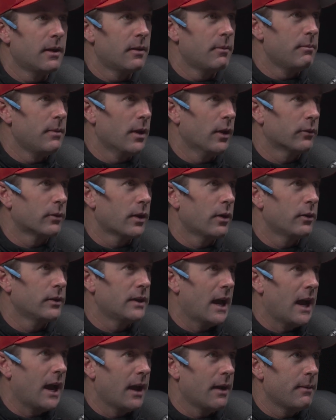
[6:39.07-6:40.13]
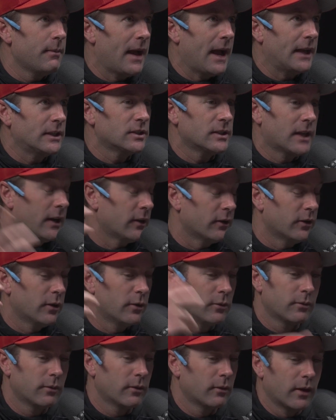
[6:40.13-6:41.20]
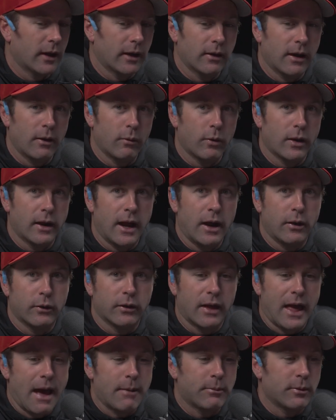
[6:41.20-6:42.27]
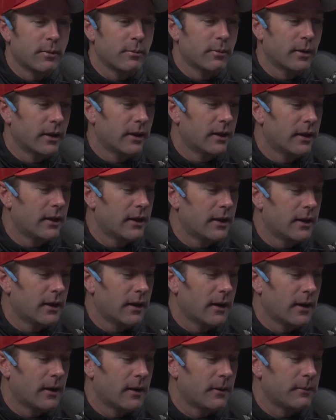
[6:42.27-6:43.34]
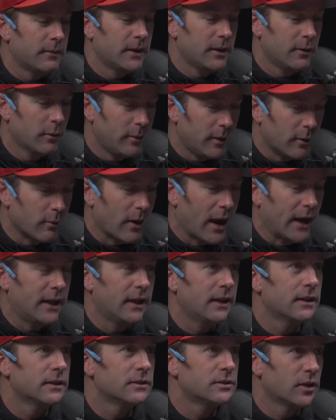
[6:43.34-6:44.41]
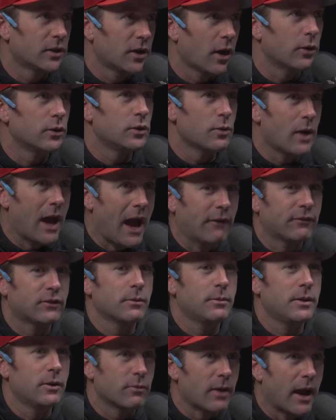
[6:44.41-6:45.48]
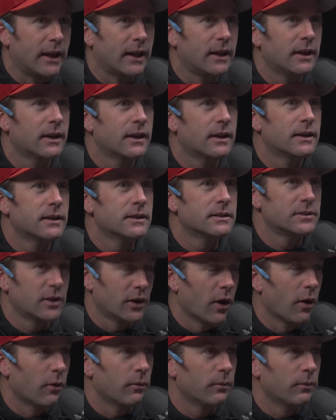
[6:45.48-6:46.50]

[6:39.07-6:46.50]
Milroe. Yeah, I imagine. I don't know how it'll happen, but he'll be ready to go. You have to be ready to go.